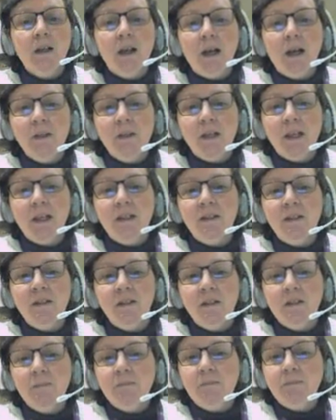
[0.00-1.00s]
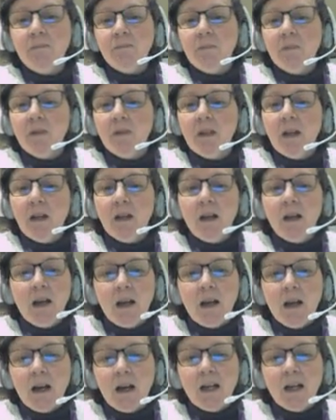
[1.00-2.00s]
and then
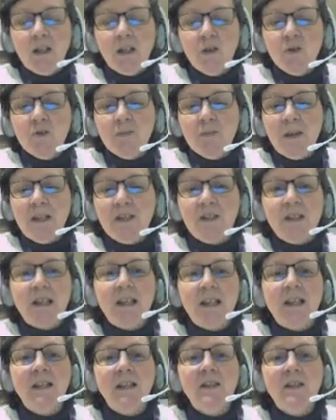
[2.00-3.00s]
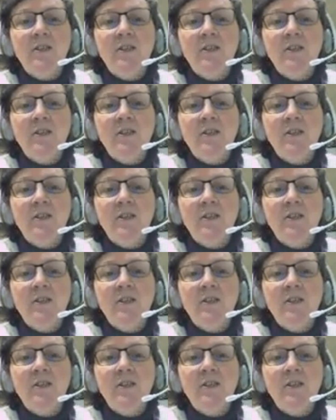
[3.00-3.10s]
I use Mendeley.